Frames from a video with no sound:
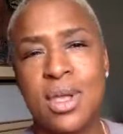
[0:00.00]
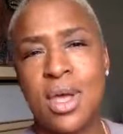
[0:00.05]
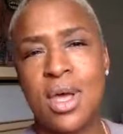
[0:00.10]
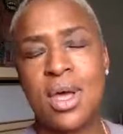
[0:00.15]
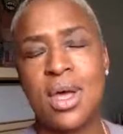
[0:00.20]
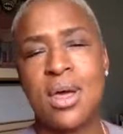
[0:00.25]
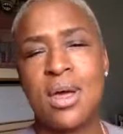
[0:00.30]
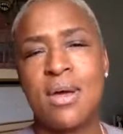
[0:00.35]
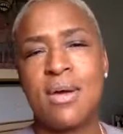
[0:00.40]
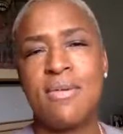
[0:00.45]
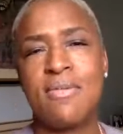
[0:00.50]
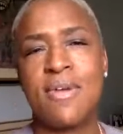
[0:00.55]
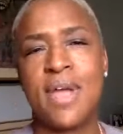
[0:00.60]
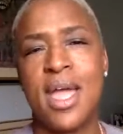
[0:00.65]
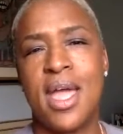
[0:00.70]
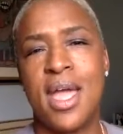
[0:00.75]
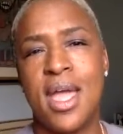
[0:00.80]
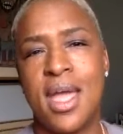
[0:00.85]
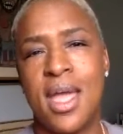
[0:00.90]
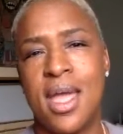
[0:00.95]
of
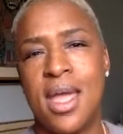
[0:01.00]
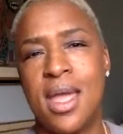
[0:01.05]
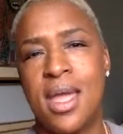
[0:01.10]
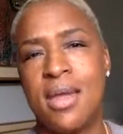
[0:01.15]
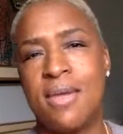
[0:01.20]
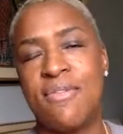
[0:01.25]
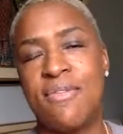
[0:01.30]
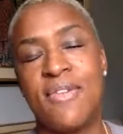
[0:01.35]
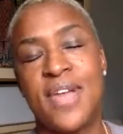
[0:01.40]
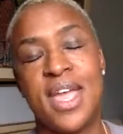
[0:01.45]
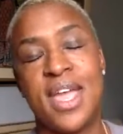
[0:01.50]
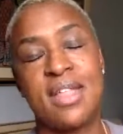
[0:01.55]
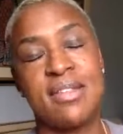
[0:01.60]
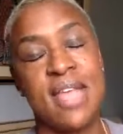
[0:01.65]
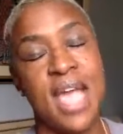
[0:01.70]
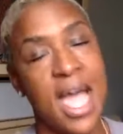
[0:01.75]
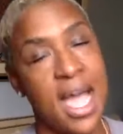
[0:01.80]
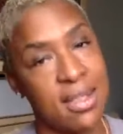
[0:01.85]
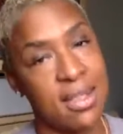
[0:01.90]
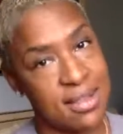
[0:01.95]
a
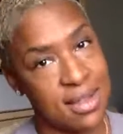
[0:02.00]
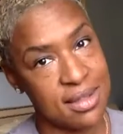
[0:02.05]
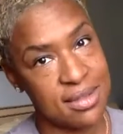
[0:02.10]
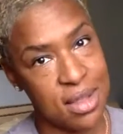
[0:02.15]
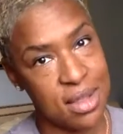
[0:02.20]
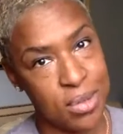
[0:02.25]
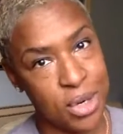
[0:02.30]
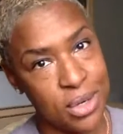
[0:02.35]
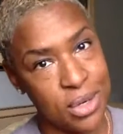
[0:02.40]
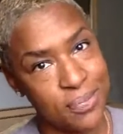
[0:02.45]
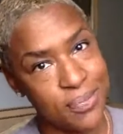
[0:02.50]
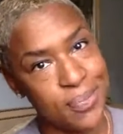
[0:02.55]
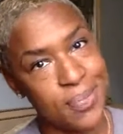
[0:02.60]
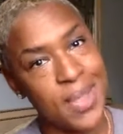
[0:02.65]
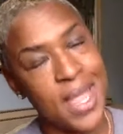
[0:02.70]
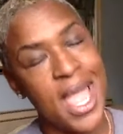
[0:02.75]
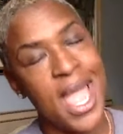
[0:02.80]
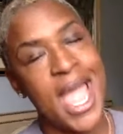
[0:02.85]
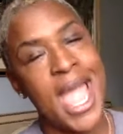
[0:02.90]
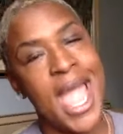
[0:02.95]
fantastic summer
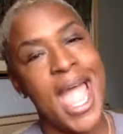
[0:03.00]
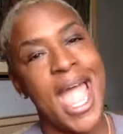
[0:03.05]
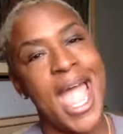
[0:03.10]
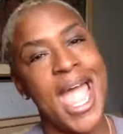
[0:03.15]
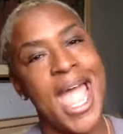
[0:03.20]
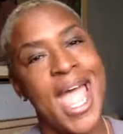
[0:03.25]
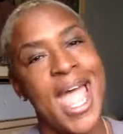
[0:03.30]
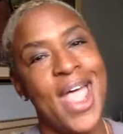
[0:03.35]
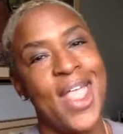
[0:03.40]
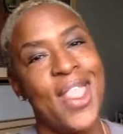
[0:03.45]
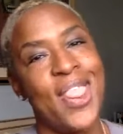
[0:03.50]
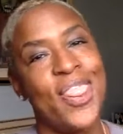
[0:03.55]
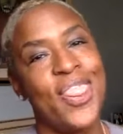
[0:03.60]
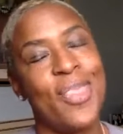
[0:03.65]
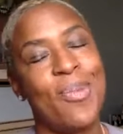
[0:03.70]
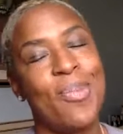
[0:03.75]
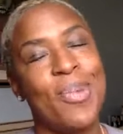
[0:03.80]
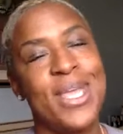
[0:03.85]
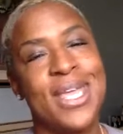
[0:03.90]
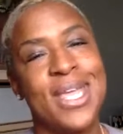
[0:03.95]

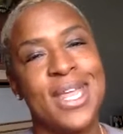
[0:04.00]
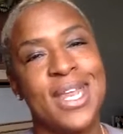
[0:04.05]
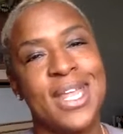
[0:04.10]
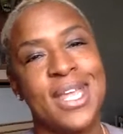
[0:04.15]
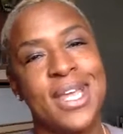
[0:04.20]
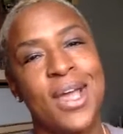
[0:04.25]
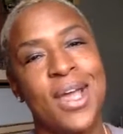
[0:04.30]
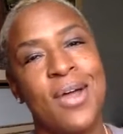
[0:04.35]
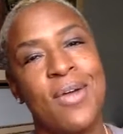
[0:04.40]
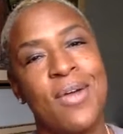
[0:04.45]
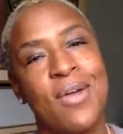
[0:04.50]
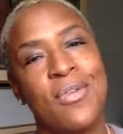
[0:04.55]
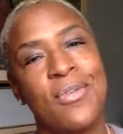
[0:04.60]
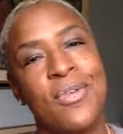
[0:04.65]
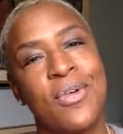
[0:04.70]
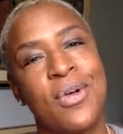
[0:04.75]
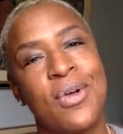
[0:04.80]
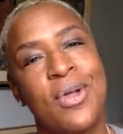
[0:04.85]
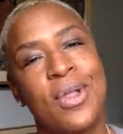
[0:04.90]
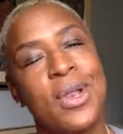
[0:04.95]
and the beginning of
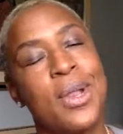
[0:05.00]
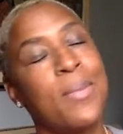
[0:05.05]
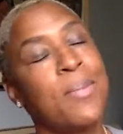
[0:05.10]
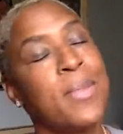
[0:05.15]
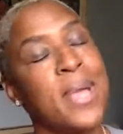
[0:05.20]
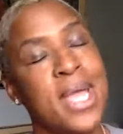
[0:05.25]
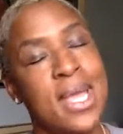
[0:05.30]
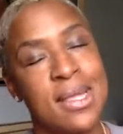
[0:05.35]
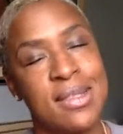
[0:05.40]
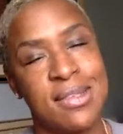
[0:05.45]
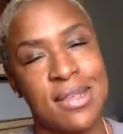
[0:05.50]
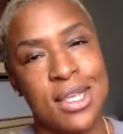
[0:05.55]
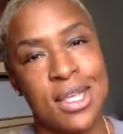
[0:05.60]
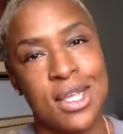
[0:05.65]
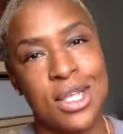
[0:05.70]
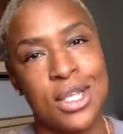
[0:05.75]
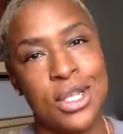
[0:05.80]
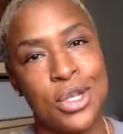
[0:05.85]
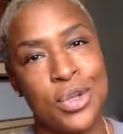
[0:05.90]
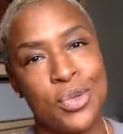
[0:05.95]
an amazing
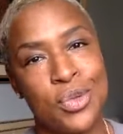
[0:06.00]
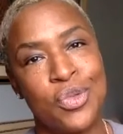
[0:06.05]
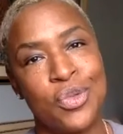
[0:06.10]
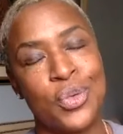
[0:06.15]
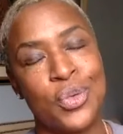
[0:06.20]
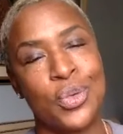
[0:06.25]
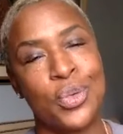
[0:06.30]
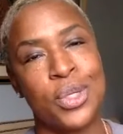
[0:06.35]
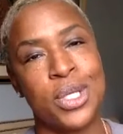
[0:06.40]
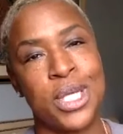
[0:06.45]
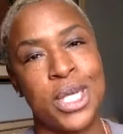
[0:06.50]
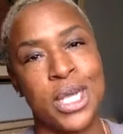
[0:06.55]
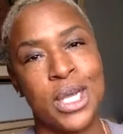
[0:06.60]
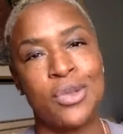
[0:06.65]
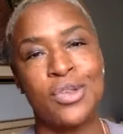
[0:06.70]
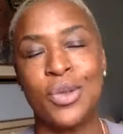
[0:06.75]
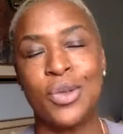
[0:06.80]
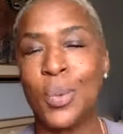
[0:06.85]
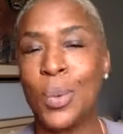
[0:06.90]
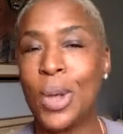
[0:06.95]
new school year.
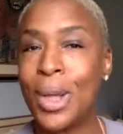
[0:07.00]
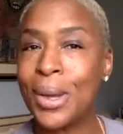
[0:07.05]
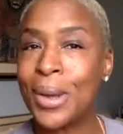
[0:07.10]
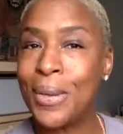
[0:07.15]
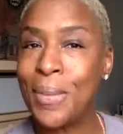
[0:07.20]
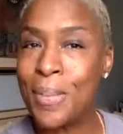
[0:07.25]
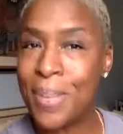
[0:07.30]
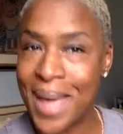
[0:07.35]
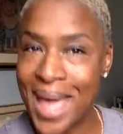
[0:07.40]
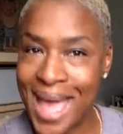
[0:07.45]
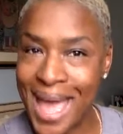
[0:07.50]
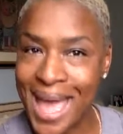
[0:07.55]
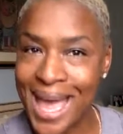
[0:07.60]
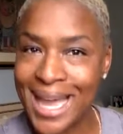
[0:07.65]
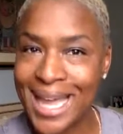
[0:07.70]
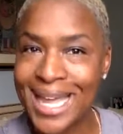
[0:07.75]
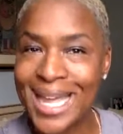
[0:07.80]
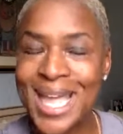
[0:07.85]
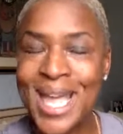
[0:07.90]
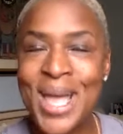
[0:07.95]
So welcome
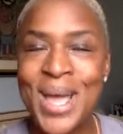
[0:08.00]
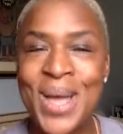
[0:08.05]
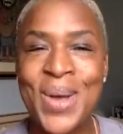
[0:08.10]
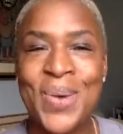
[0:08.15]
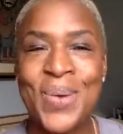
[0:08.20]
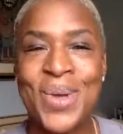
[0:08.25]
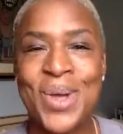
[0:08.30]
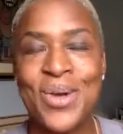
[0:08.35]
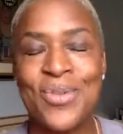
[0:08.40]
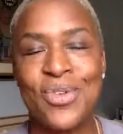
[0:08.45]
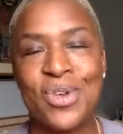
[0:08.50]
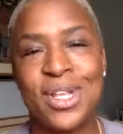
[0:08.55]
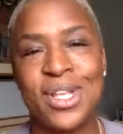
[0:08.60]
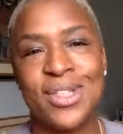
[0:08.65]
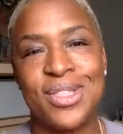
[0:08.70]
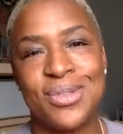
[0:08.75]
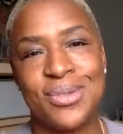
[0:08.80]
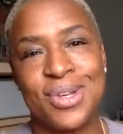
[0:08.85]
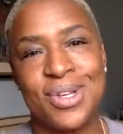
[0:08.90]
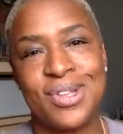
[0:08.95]
back. We are really
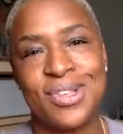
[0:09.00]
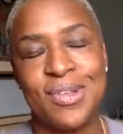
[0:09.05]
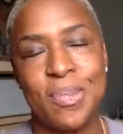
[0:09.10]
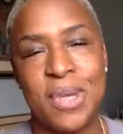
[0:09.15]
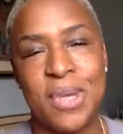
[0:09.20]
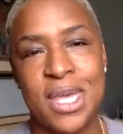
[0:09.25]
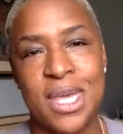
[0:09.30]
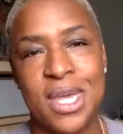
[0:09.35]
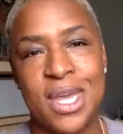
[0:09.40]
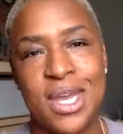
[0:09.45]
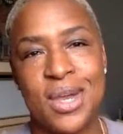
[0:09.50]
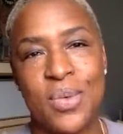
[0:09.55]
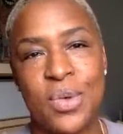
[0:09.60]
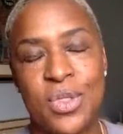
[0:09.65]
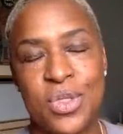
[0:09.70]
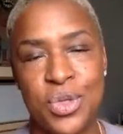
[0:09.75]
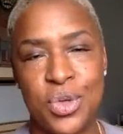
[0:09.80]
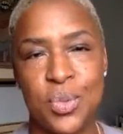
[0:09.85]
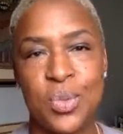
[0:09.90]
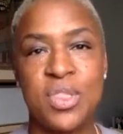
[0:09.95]
thrilled to be here
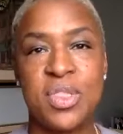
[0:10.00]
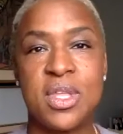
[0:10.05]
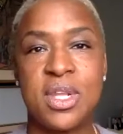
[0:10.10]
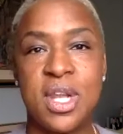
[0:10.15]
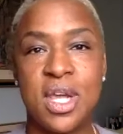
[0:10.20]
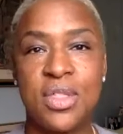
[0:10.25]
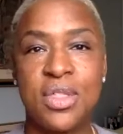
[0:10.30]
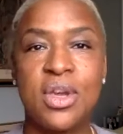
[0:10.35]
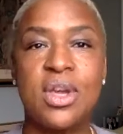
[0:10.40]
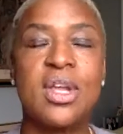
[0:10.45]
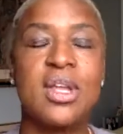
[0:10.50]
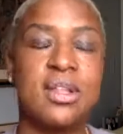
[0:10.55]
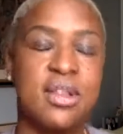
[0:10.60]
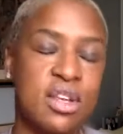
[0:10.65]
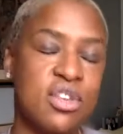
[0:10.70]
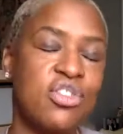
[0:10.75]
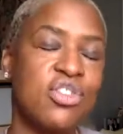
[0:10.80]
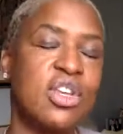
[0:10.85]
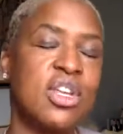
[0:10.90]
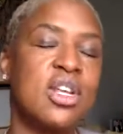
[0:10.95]
with you with another
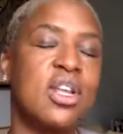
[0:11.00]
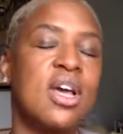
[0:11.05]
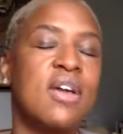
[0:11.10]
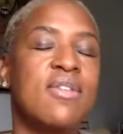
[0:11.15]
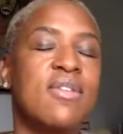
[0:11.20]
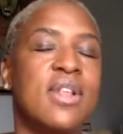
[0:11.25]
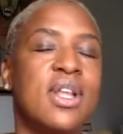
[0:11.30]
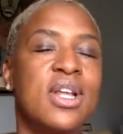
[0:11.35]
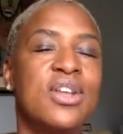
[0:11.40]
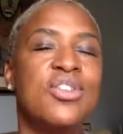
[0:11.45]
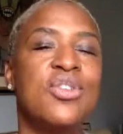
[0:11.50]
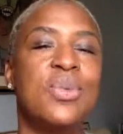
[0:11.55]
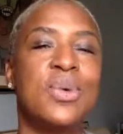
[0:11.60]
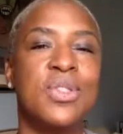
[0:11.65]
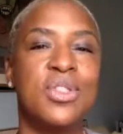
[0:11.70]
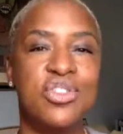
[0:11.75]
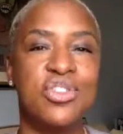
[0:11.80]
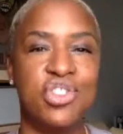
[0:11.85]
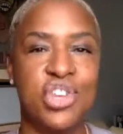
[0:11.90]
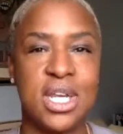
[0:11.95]
edition of Lunch
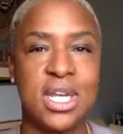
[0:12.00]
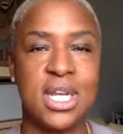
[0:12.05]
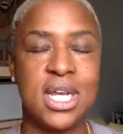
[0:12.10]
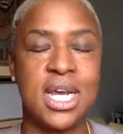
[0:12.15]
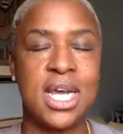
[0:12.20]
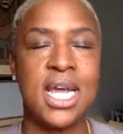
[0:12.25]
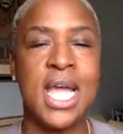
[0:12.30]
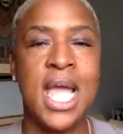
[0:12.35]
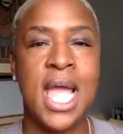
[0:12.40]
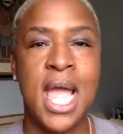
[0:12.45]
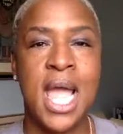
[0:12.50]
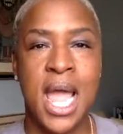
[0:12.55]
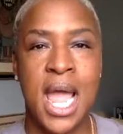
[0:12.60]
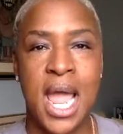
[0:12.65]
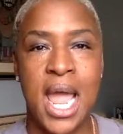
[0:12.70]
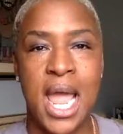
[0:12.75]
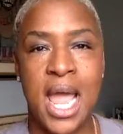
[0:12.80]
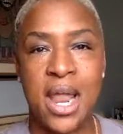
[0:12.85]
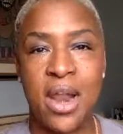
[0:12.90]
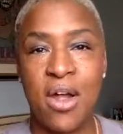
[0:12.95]
with Gina.
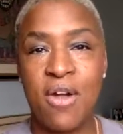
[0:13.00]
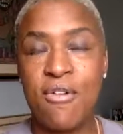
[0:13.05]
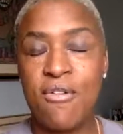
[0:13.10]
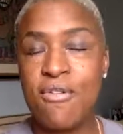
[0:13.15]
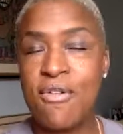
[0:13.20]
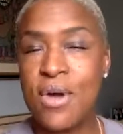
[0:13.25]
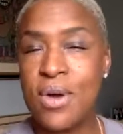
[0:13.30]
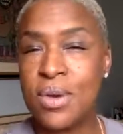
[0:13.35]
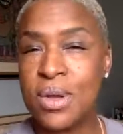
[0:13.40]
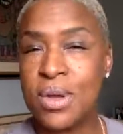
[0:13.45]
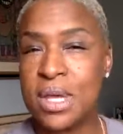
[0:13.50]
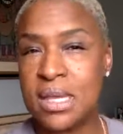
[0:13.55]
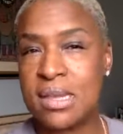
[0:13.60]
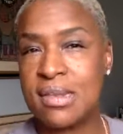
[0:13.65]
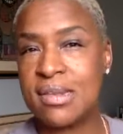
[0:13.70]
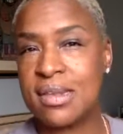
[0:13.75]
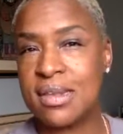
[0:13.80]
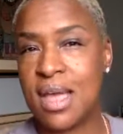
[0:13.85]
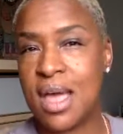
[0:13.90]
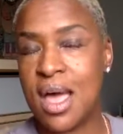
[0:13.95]
And our
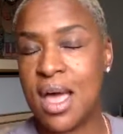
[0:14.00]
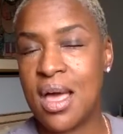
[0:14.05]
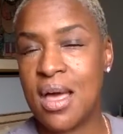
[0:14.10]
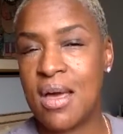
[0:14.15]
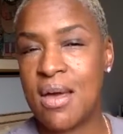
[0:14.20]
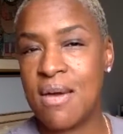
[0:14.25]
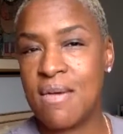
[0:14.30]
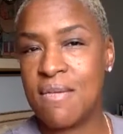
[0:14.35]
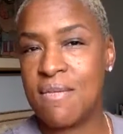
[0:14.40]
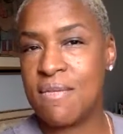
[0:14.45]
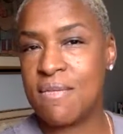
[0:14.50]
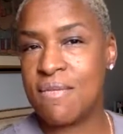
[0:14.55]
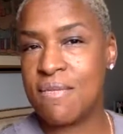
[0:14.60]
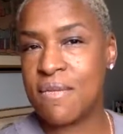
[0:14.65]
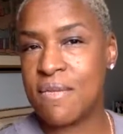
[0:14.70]
focus of